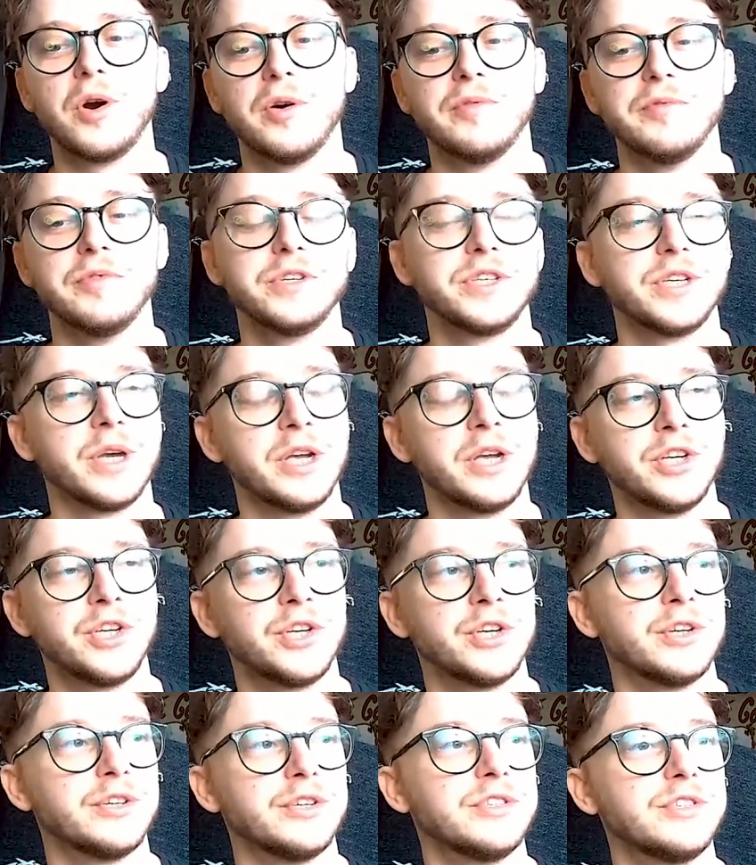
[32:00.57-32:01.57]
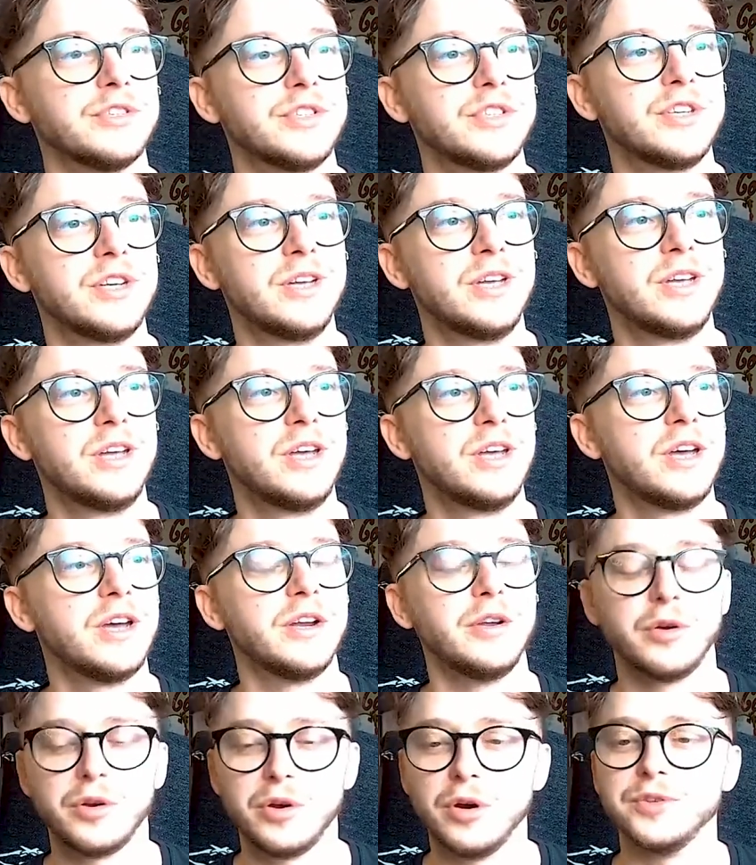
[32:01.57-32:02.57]
conversations,
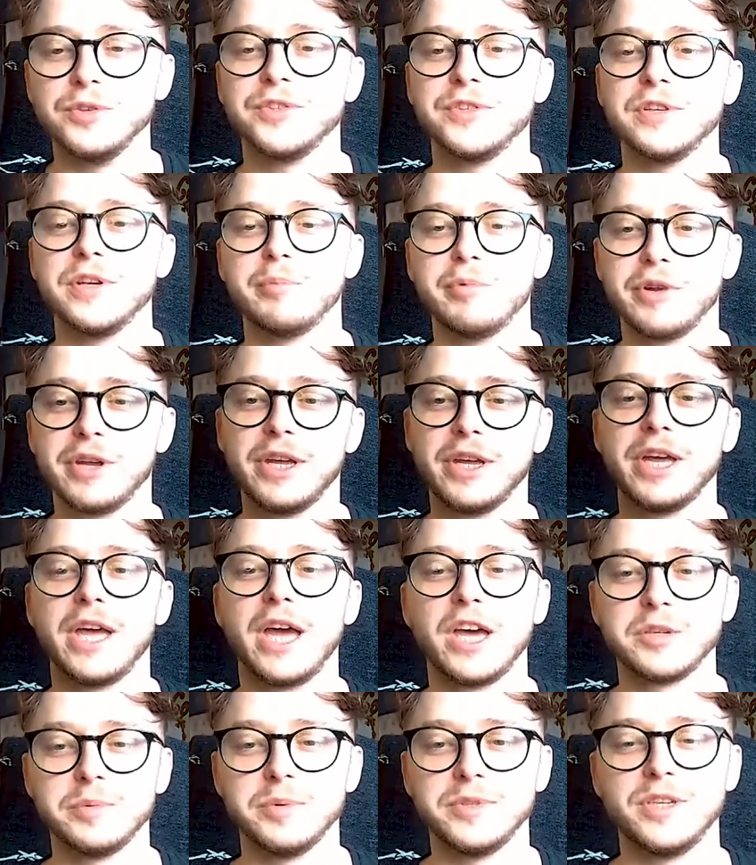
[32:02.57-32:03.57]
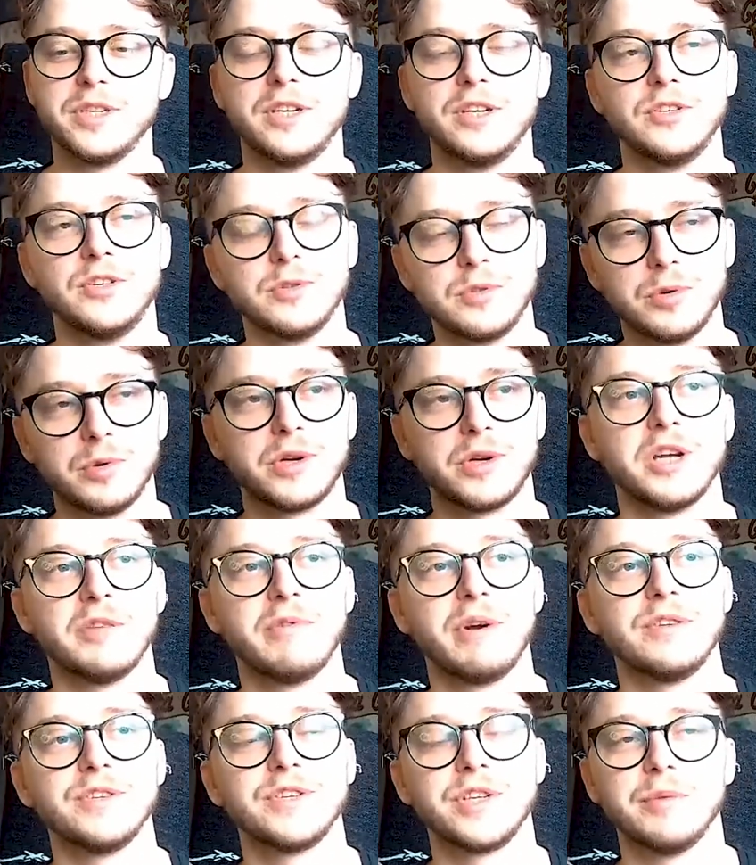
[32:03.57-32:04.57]
you're constantly bringing expertise, you're talking
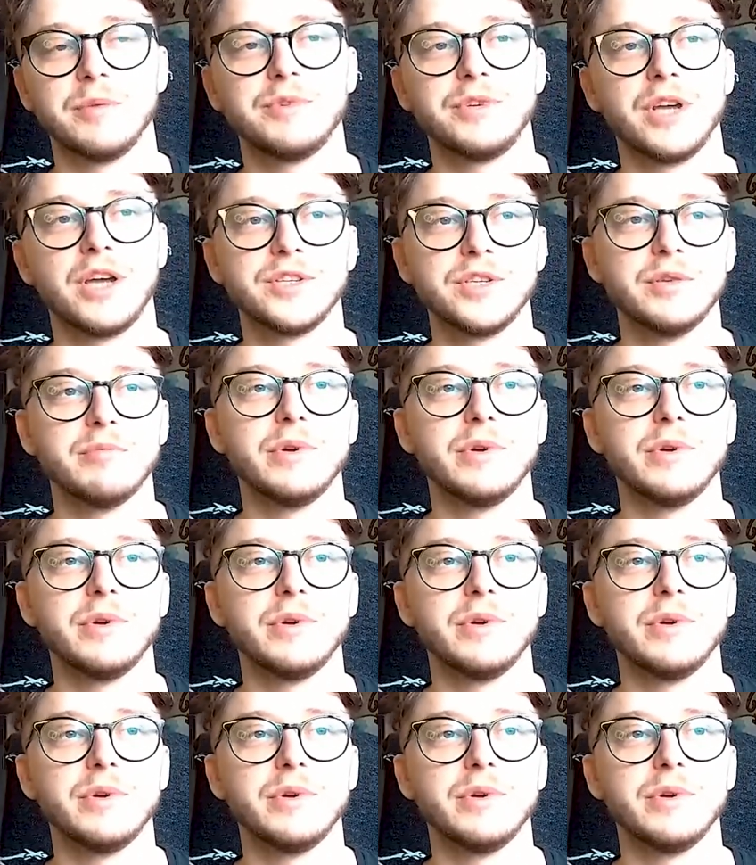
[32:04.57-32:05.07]
around subjects,